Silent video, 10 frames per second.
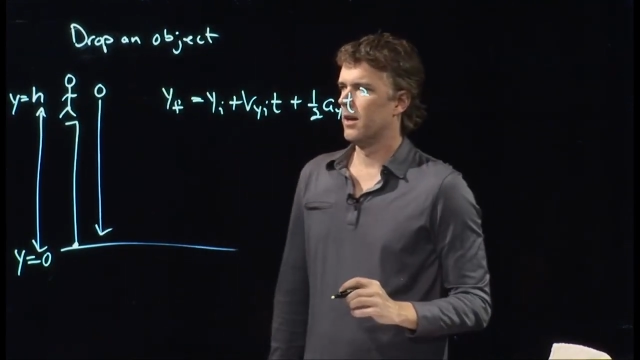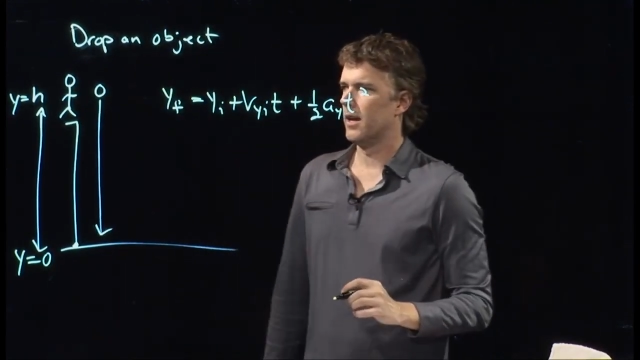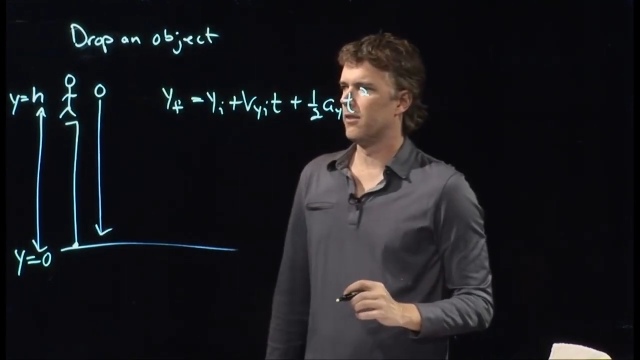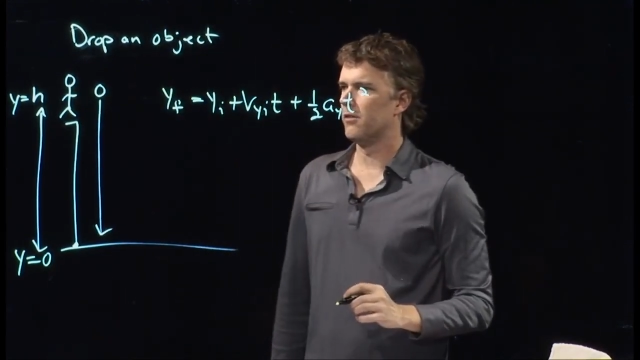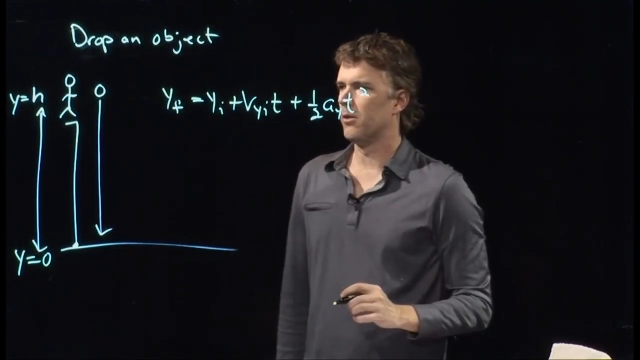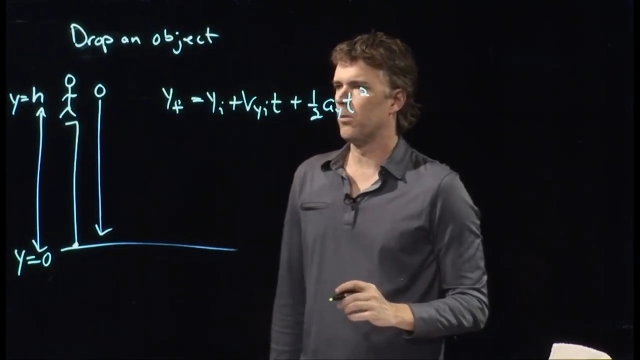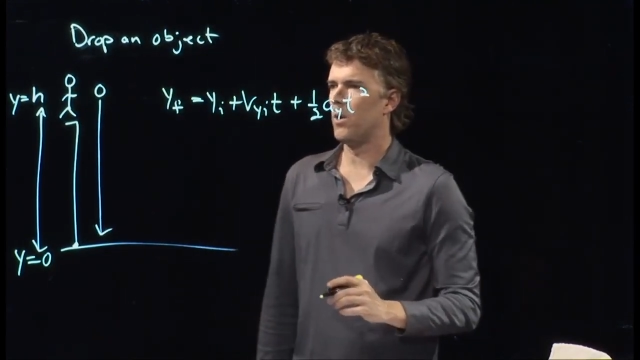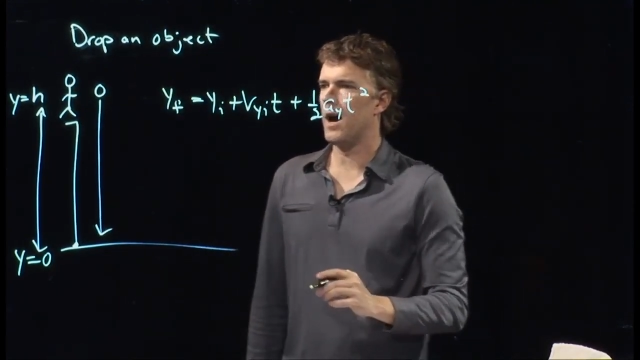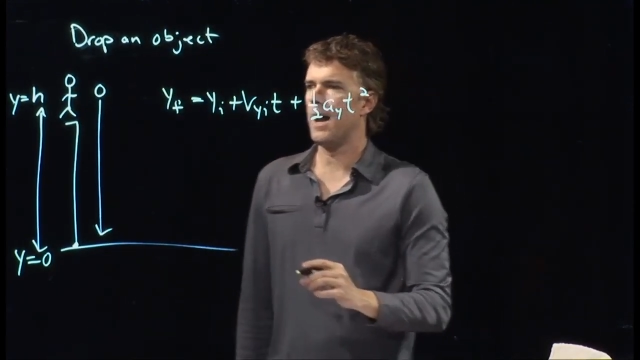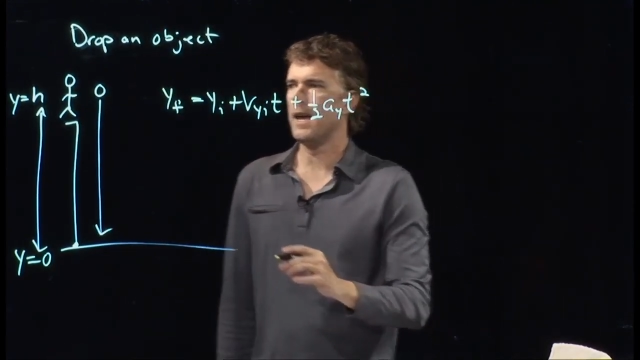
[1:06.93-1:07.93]
And so
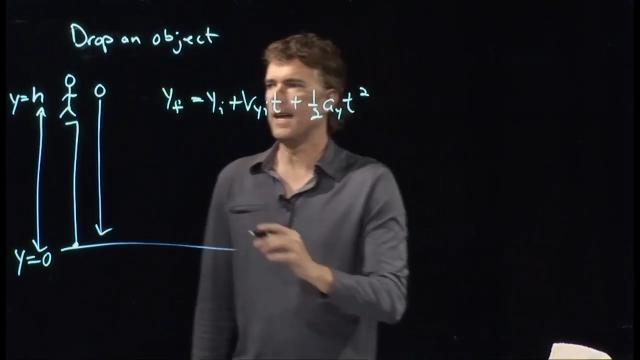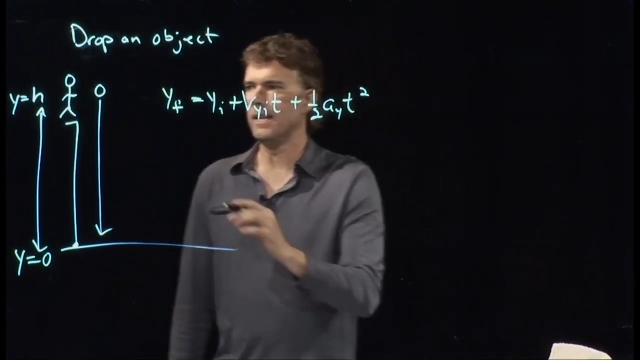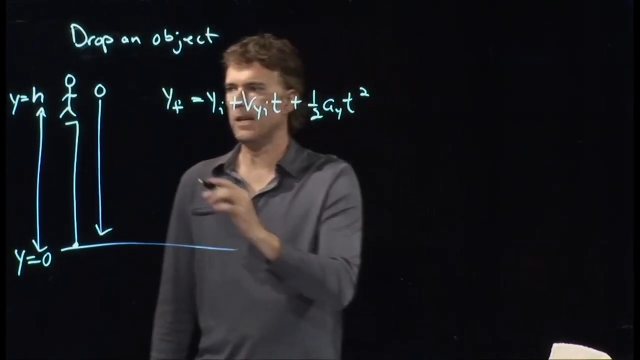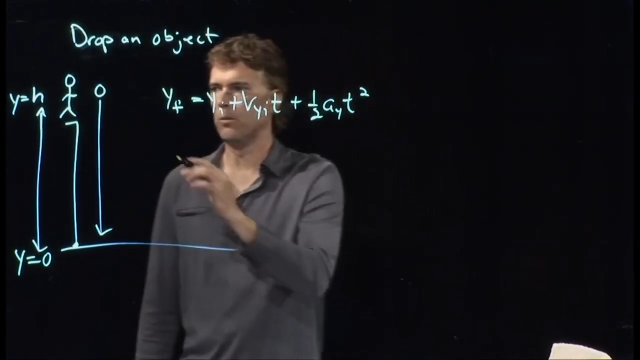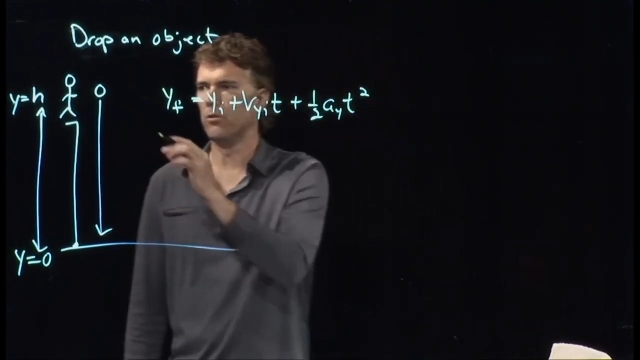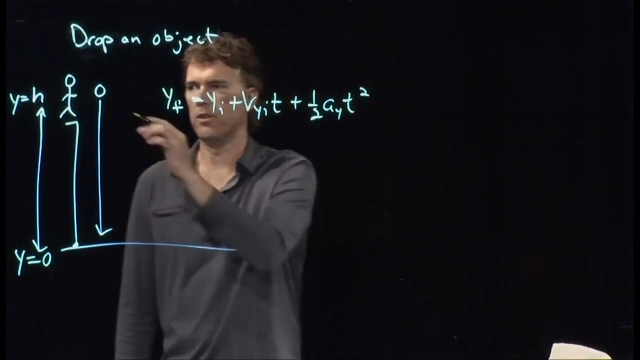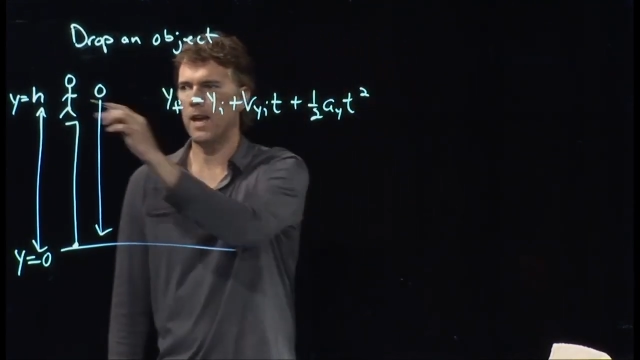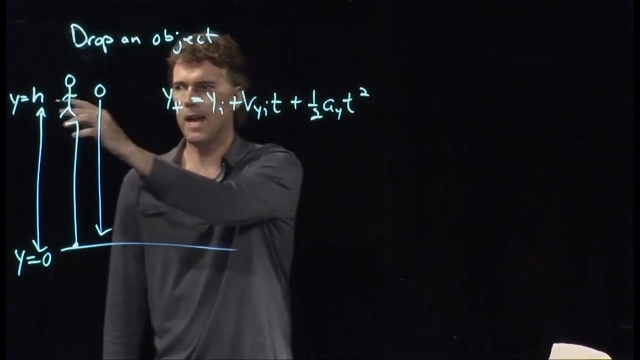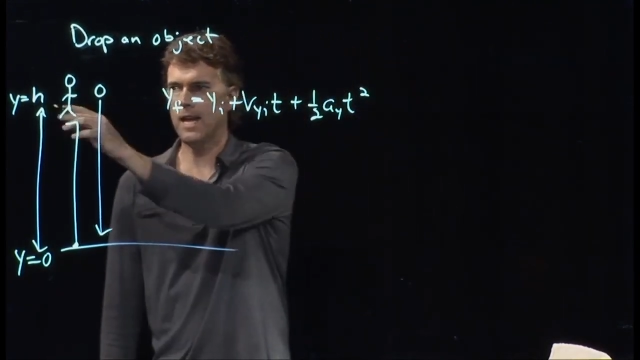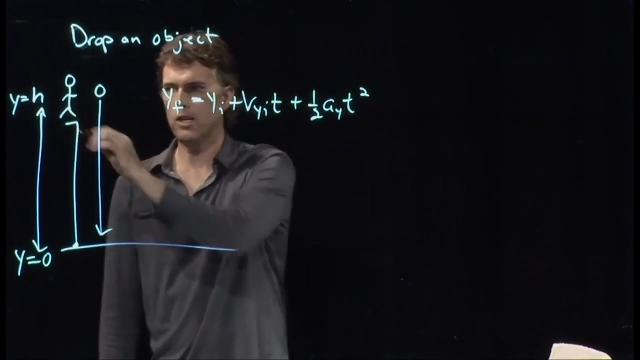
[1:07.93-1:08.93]
y equals
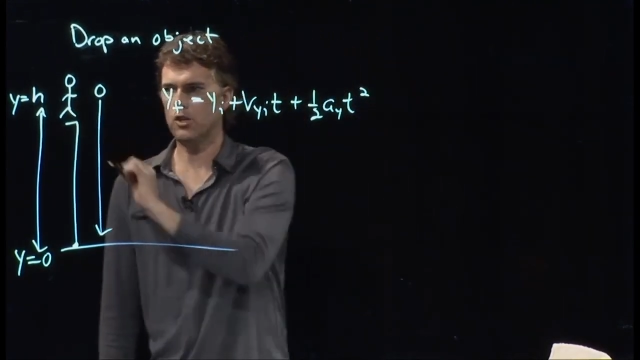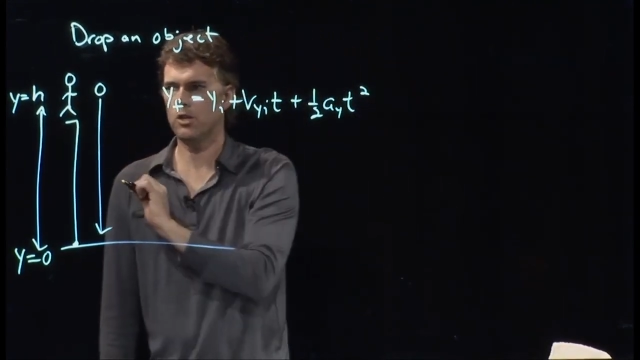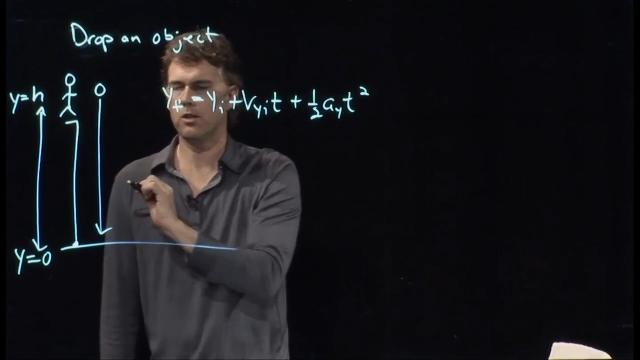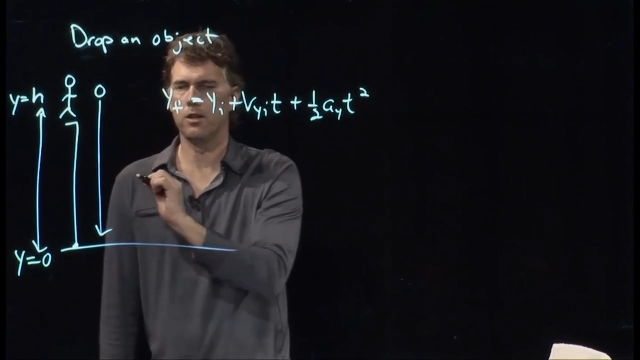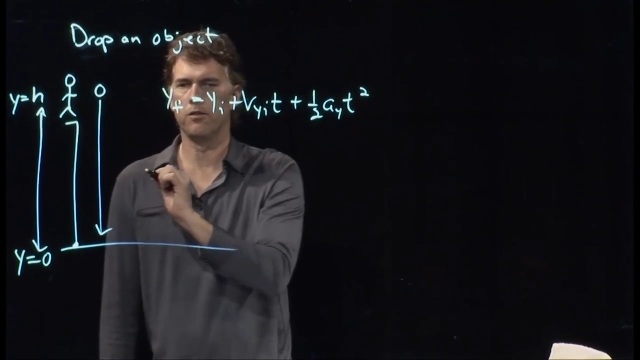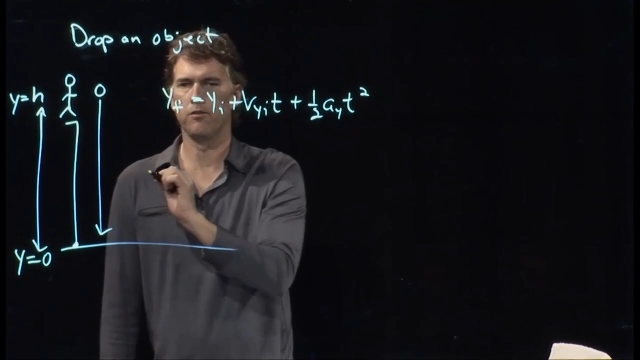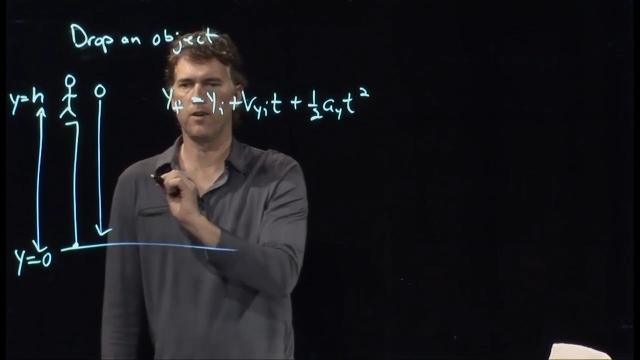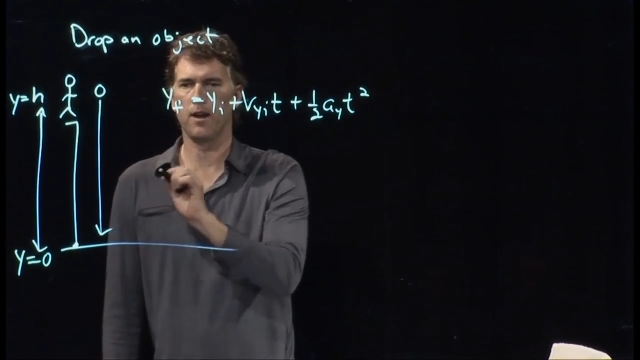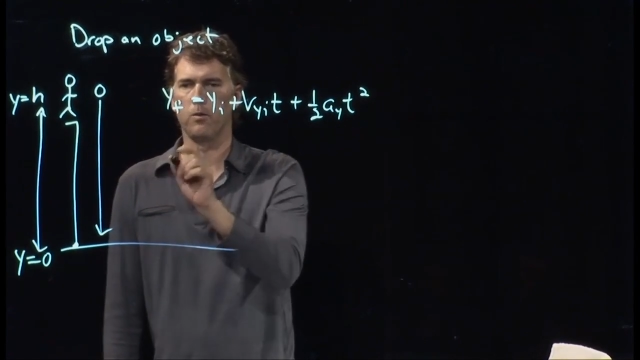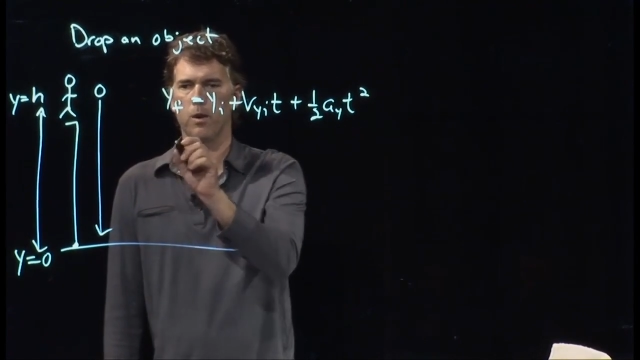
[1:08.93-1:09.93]
h is in
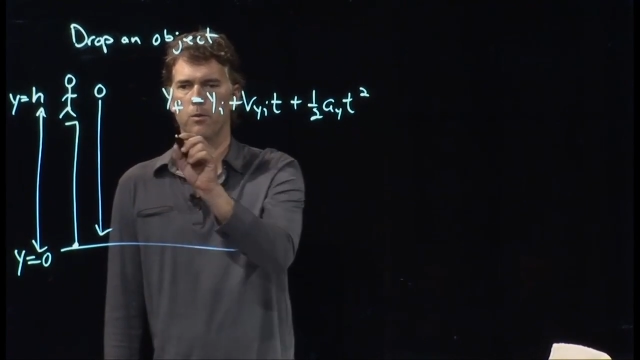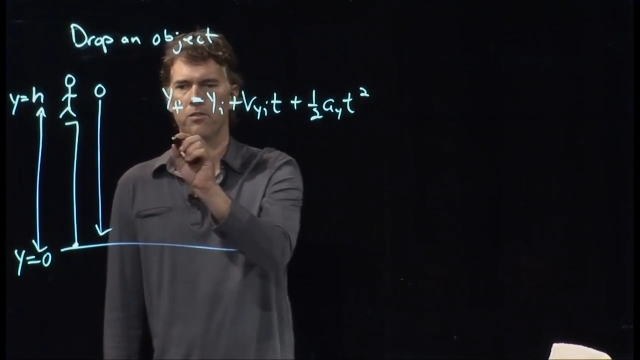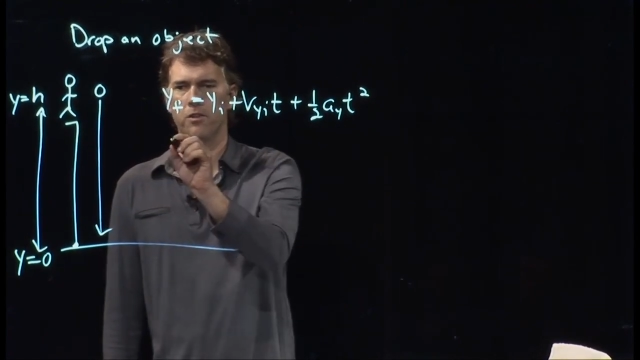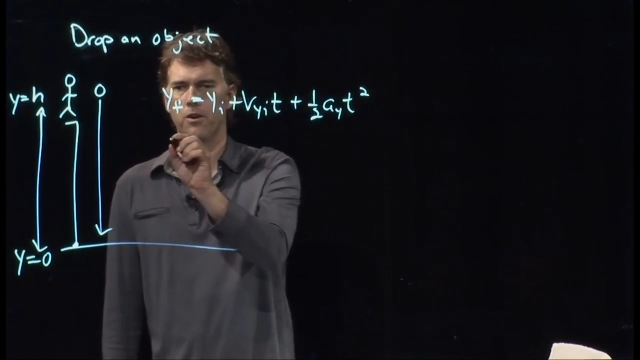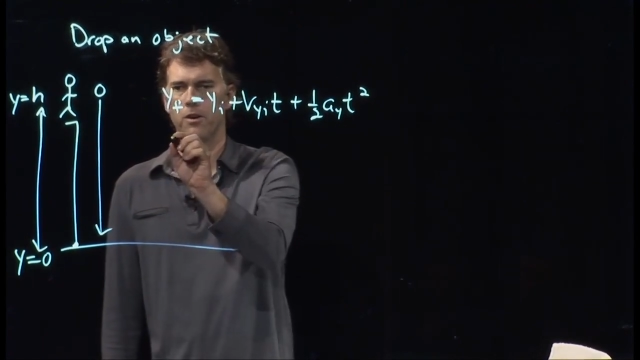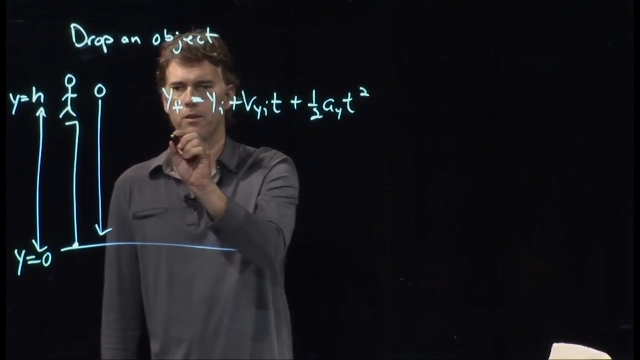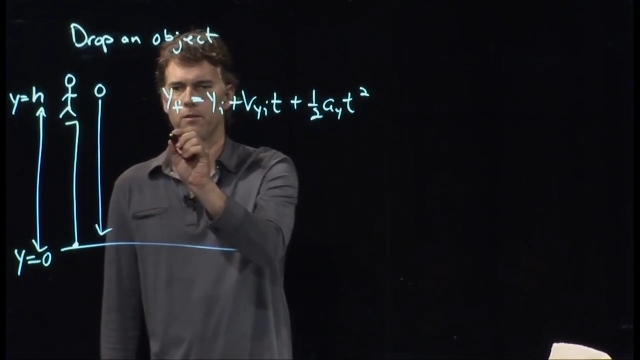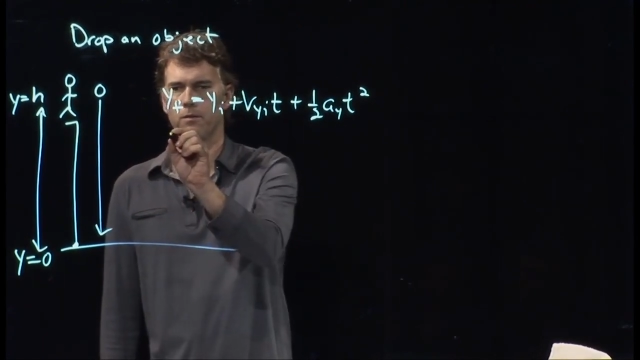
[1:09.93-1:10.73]
fact where we started.